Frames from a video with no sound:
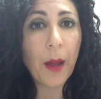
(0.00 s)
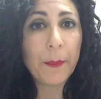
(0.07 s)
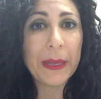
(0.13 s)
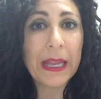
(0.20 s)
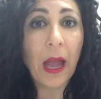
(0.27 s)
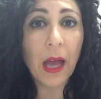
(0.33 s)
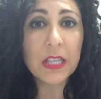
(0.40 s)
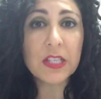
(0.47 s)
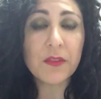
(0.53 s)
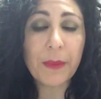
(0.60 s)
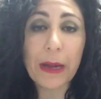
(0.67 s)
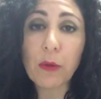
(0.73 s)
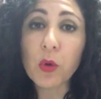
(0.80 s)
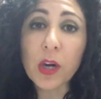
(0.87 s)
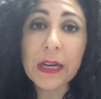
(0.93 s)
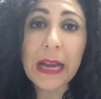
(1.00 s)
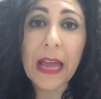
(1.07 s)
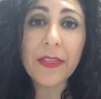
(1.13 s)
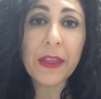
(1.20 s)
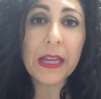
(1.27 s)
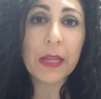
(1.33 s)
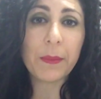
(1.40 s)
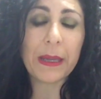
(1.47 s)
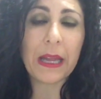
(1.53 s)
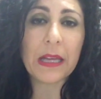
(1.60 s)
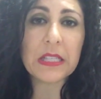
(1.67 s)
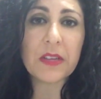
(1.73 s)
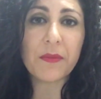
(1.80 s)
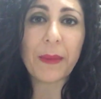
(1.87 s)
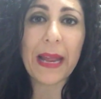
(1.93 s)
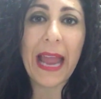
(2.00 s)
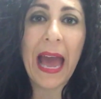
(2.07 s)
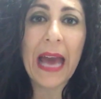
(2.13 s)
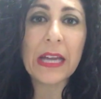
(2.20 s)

because of my work ethic, because of my